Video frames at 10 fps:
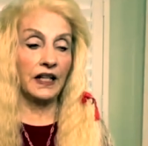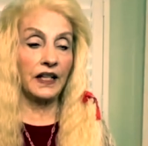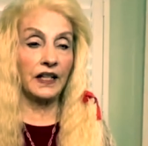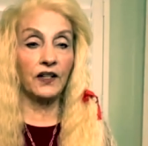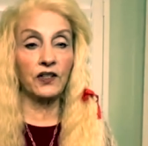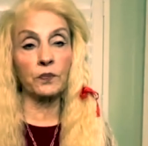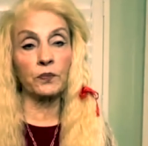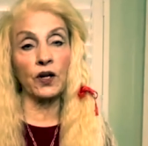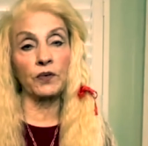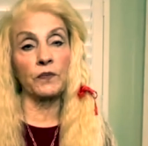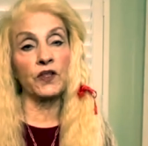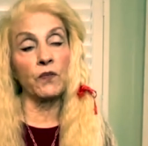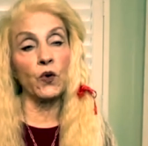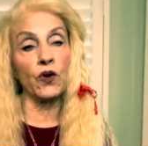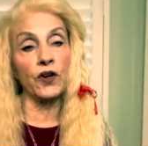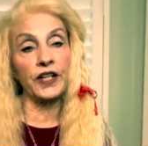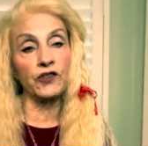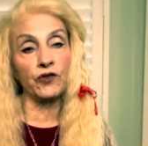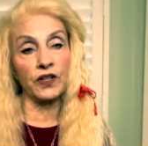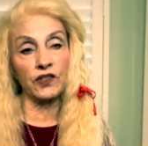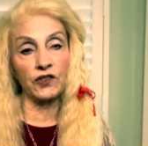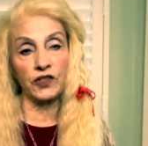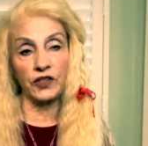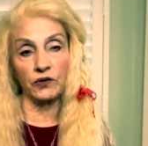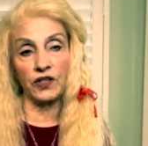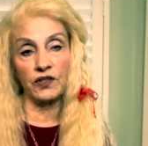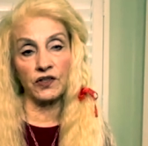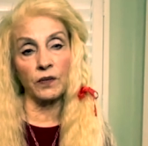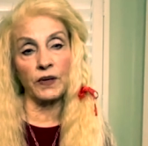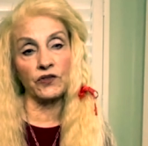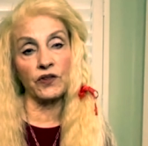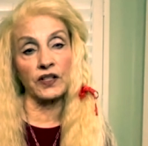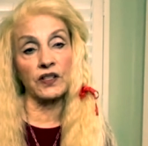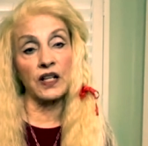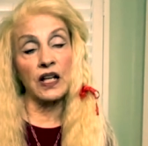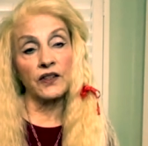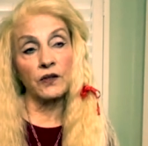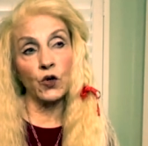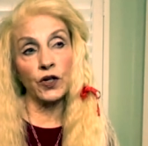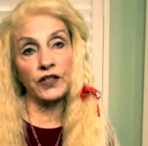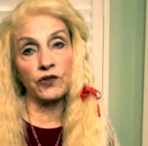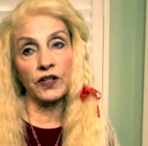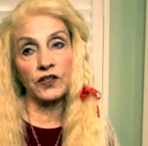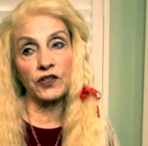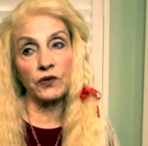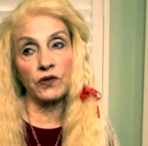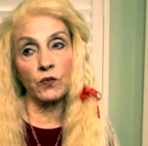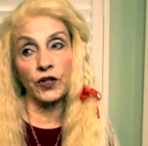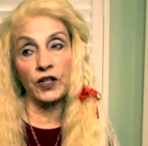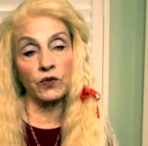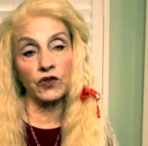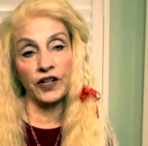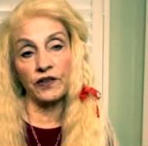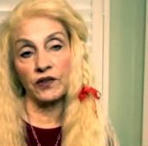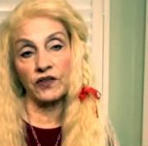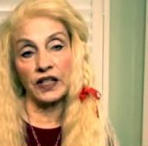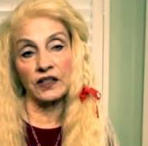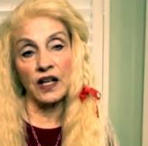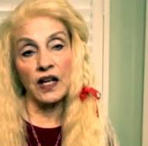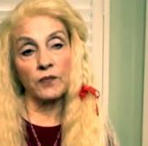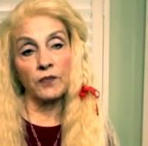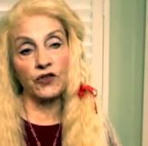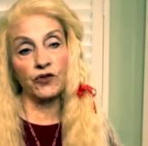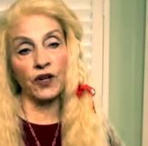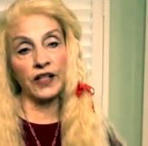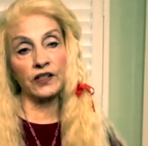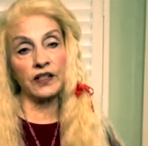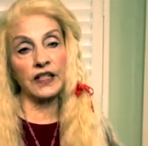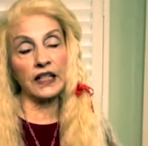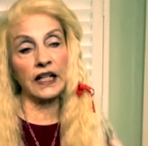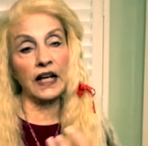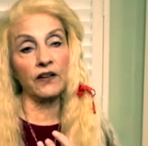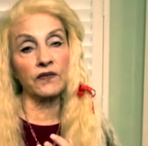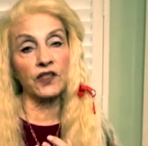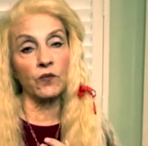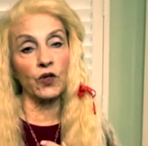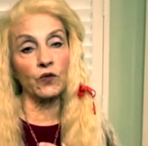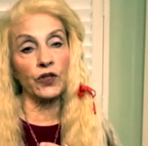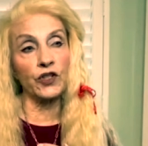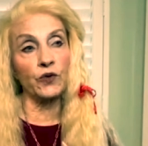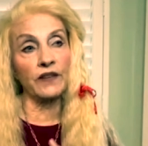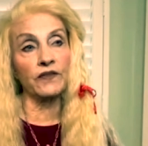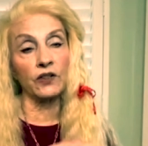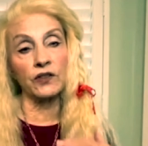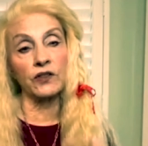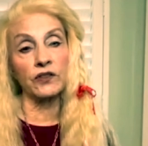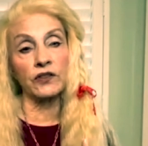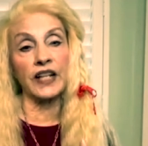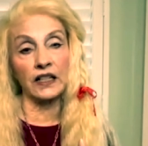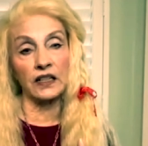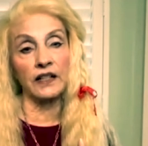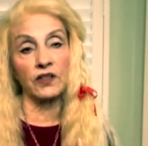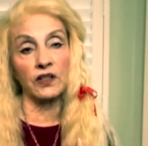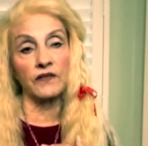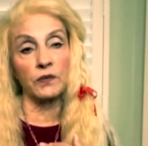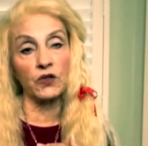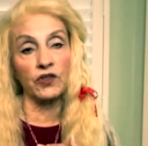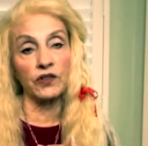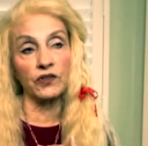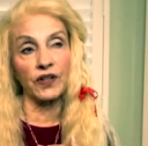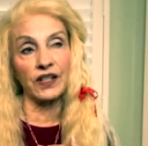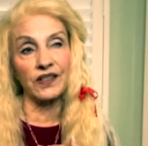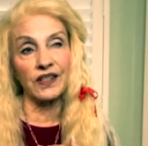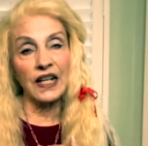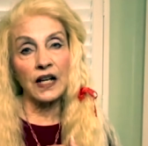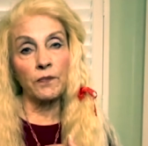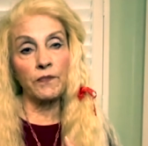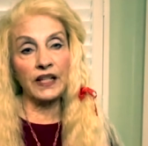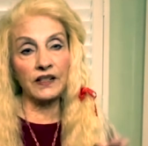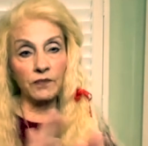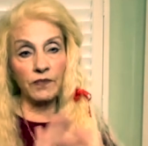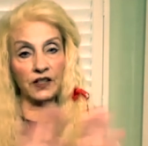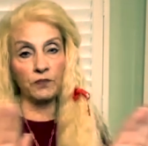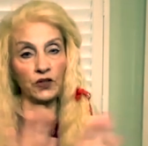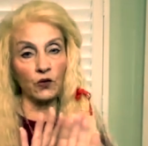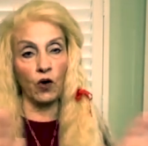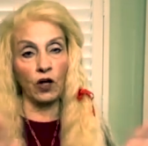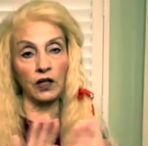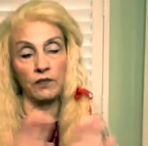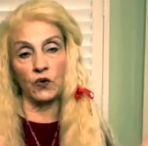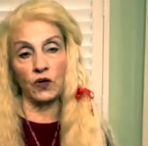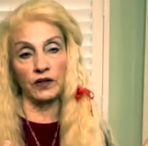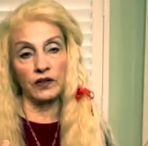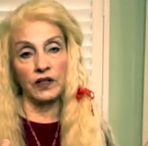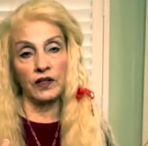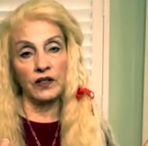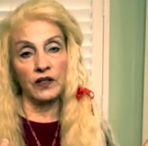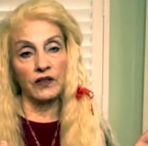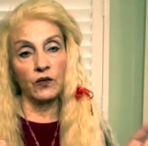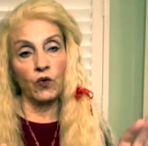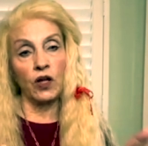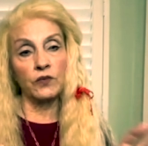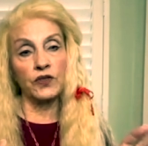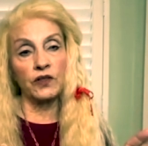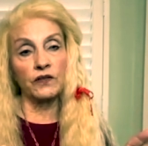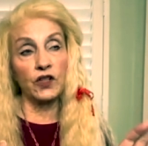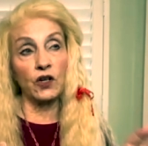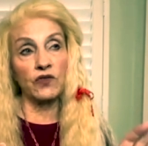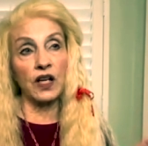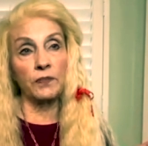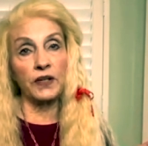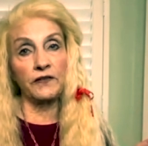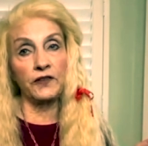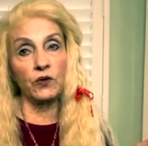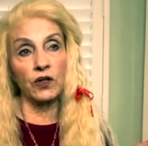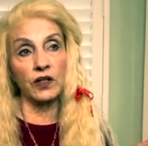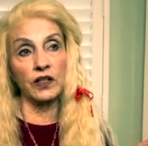Here's the problem: the more he trusts you, this is all about trust the more he trusts you, the more he will share those things. But trying to dig it out of someone when you have not earned that level of emotional trust makes makes him put the wall up more. The wall of reserve goes up if you are